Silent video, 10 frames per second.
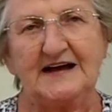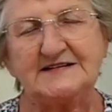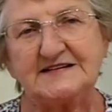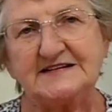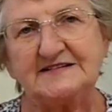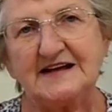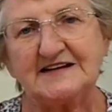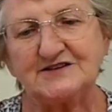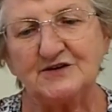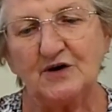And in
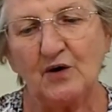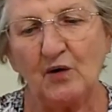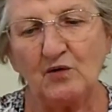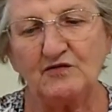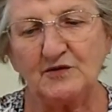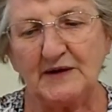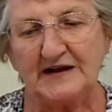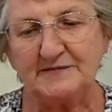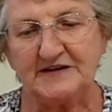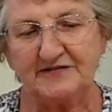that
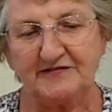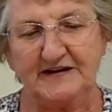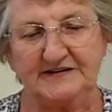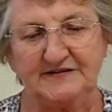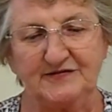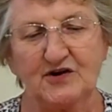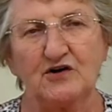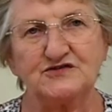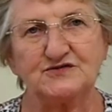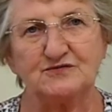overwhelming flood of
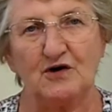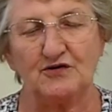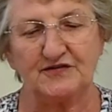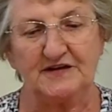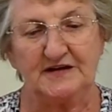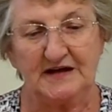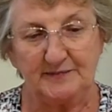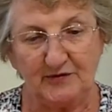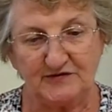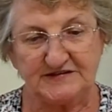God's wrath
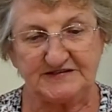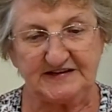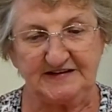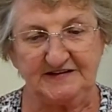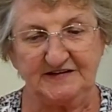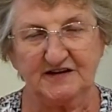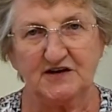upon sin,